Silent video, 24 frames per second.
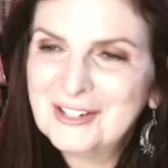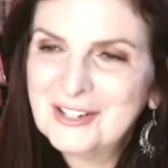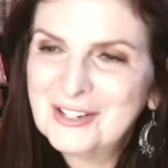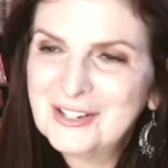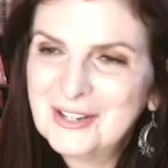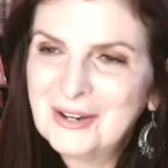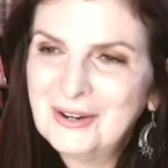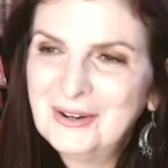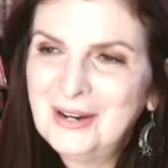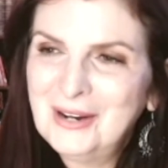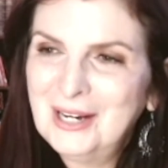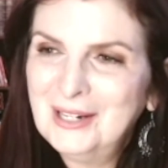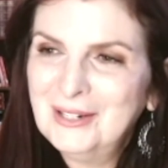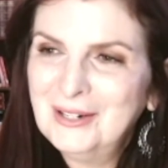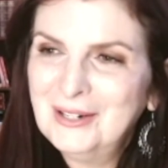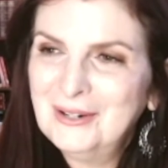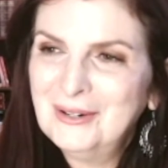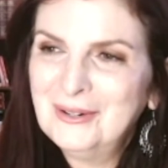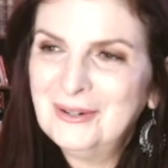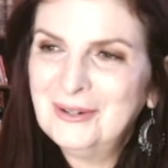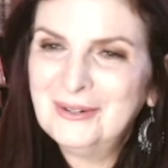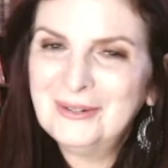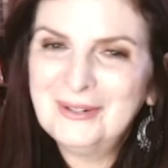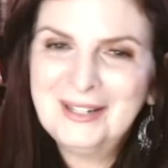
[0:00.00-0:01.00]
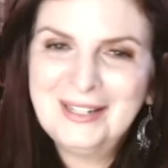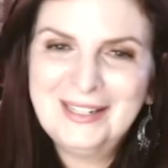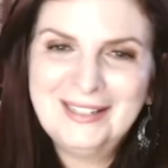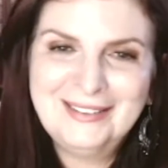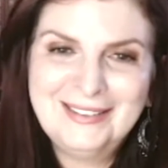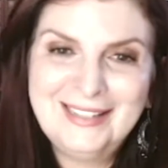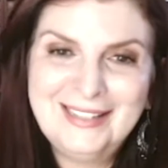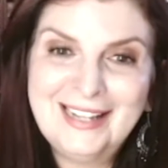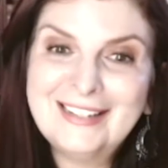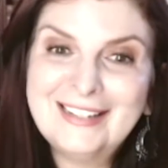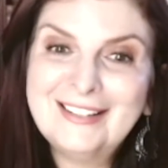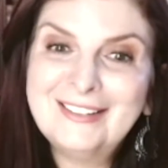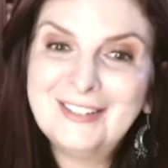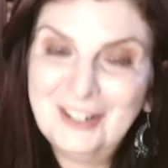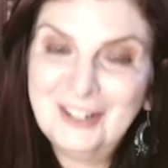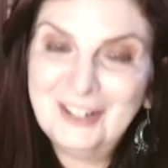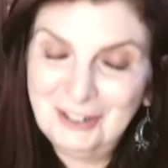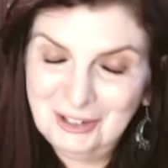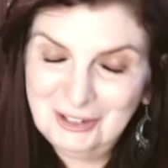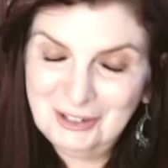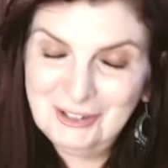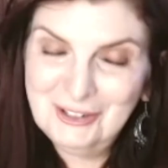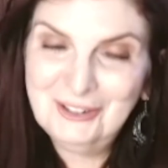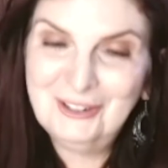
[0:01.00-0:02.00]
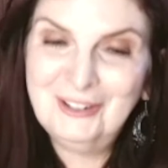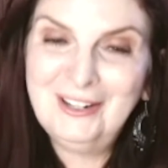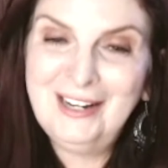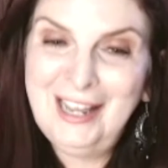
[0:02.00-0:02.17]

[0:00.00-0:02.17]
So I know that it turns your